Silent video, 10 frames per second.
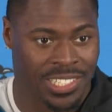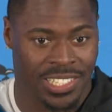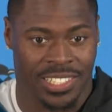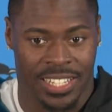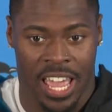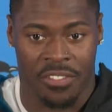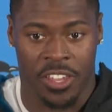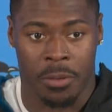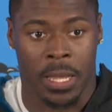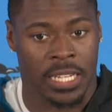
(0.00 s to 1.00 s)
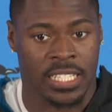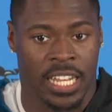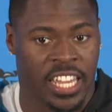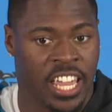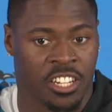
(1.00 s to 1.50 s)
and having him out it's
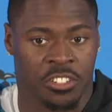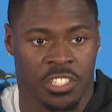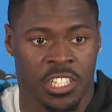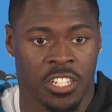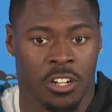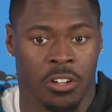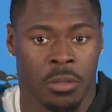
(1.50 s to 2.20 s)
like an extra cheat code.